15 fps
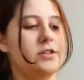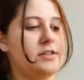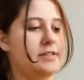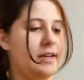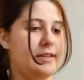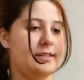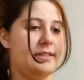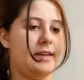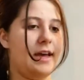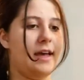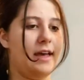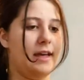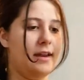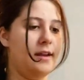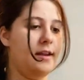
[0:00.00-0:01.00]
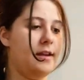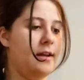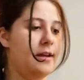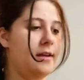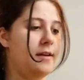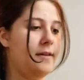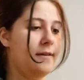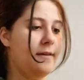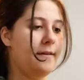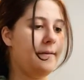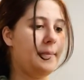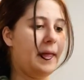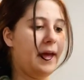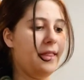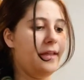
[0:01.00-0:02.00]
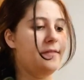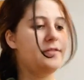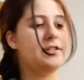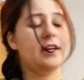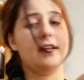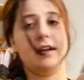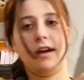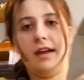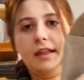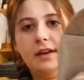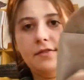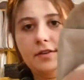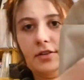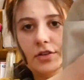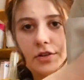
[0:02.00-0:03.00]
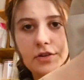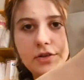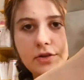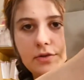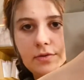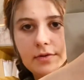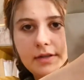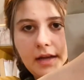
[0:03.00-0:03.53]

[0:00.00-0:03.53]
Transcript: are size ten. I love selling Eileen Fisher shoes,